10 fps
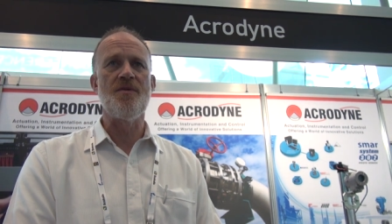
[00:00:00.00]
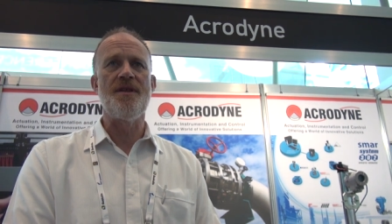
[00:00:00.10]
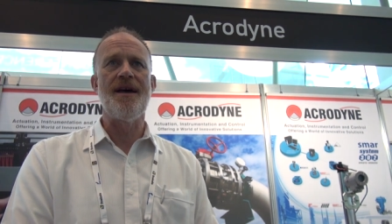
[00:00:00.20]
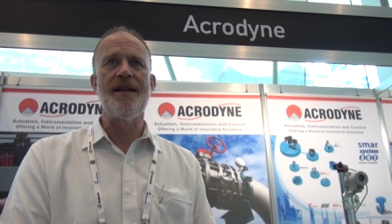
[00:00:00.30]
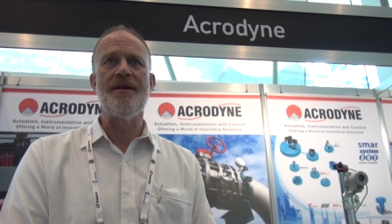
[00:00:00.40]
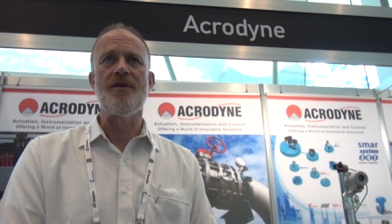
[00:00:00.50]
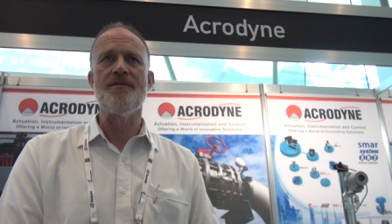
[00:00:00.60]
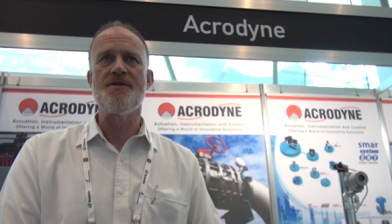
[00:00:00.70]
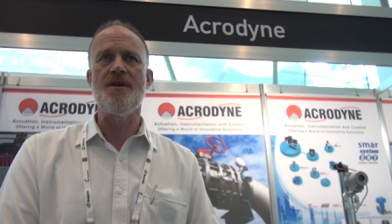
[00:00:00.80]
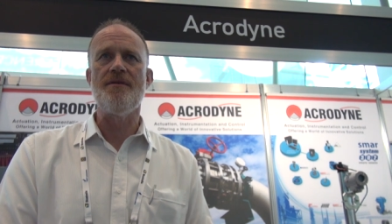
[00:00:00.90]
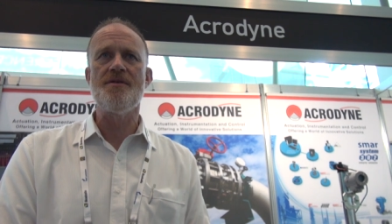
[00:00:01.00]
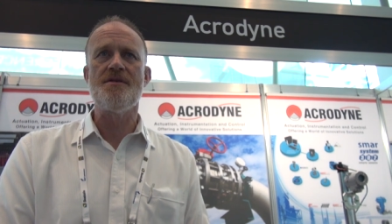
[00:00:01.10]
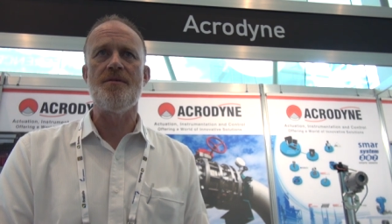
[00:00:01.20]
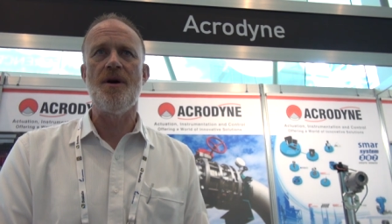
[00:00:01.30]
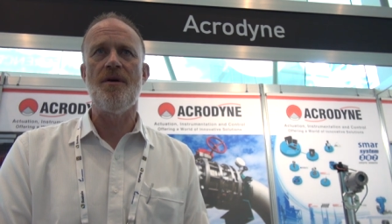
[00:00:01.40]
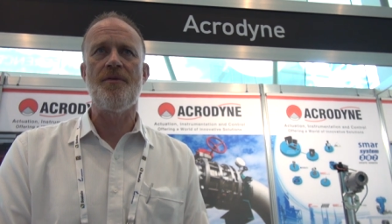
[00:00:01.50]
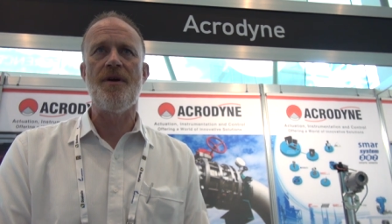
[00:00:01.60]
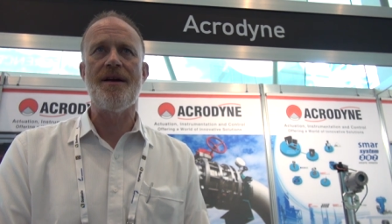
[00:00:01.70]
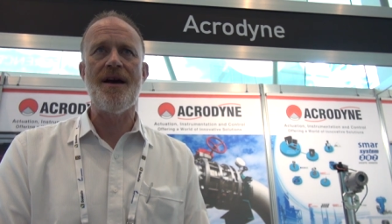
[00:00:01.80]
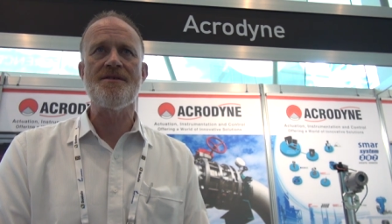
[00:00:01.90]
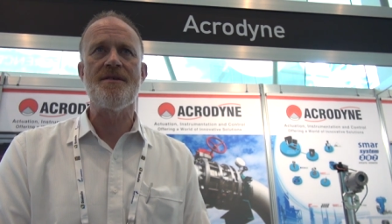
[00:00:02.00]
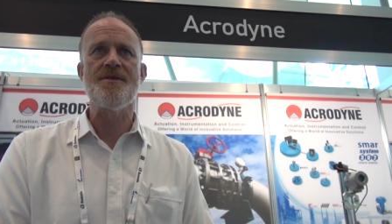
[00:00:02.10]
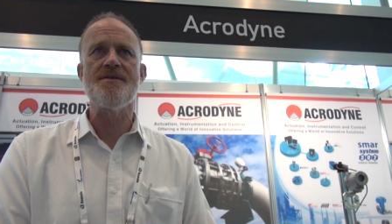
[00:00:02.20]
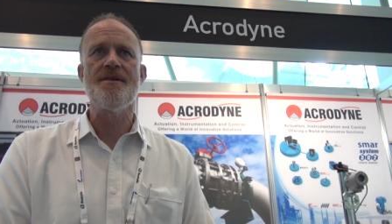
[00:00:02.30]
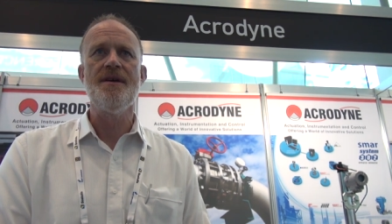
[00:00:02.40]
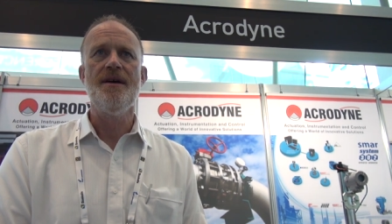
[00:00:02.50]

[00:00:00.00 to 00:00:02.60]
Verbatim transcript: with our level of service that we offer our customers.